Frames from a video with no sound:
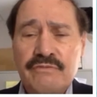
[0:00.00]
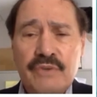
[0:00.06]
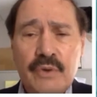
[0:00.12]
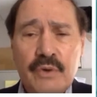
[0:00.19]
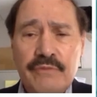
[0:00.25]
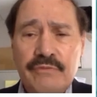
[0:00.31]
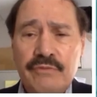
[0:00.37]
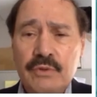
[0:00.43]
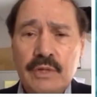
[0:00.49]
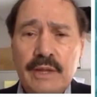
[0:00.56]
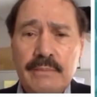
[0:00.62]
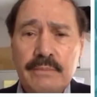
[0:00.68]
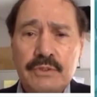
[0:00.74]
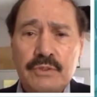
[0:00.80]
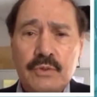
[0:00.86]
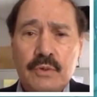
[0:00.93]
very few
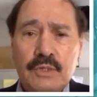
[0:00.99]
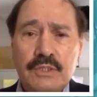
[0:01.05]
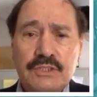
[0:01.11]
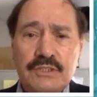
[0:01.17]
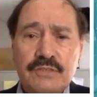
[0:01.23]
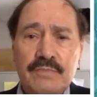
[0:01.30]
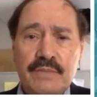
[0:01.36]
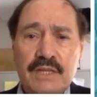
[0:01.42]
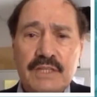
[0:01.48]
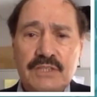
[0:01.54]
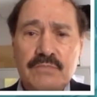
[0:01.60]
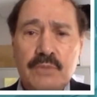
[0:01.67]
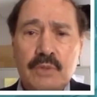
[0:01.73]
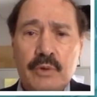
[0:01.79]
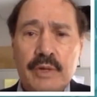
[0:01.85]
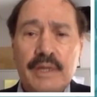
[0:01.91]
laboratories have been
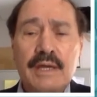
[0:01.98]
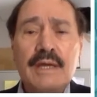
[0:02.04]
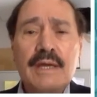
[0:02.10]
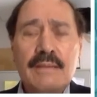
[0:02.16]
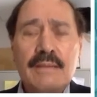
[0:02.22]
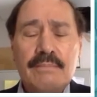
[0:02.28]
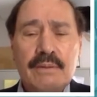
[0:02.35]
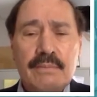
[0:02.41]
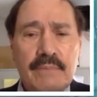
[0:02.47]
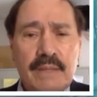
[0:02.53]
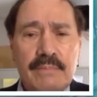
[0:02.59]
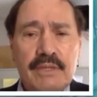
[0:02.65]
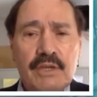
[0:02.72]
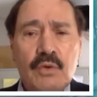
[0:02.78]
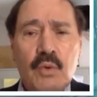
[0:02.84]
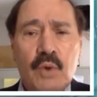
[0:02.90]
exploring, but may
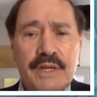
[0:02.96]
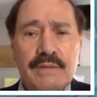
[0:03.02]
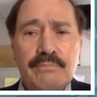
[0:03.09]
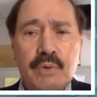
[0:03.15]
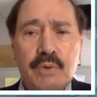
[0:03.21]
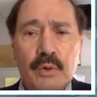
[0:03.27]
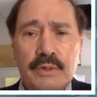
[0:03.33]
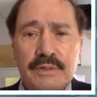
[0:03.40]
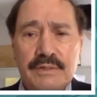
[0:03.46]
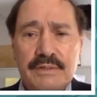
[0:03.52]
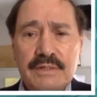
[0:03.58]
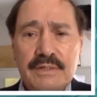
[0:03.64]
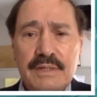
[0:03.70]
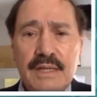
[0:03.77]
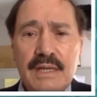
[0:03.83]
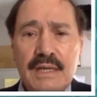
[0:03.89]
be quite important.
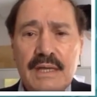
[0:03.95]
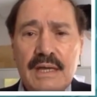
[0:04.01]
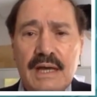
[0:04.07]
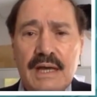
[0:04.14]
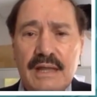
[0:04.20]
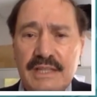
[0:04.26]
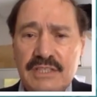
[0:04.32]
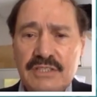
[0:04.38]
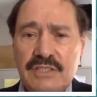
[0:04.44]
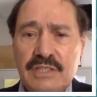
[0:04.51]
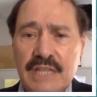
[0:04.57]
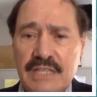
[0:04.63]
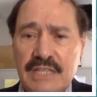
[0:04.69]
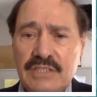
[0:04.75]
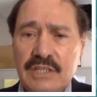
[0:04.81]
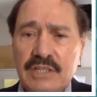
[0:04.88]
It's the
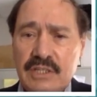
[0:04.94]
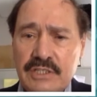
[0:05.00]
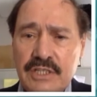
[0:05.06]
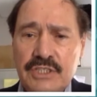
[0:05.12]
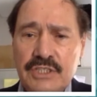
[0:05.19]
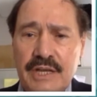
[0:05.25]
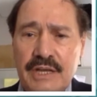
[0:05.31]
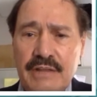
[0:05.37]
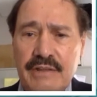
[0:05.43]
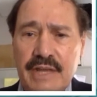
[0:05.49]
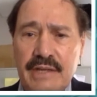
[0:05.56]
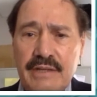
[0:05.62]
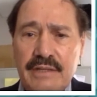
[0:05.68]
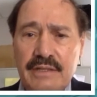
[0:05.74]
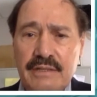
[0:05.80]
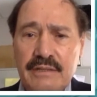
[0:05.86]
last I'll touch on
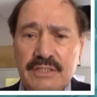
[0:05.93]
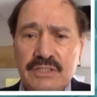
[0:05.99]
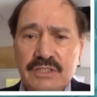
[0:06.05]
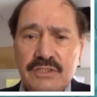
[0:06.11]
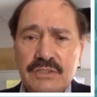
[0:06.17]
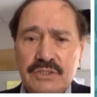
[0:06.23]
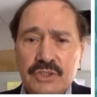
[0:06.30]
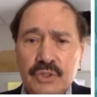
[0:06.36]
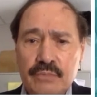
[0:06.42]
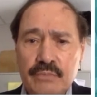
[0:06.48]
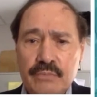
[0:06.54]
that in this short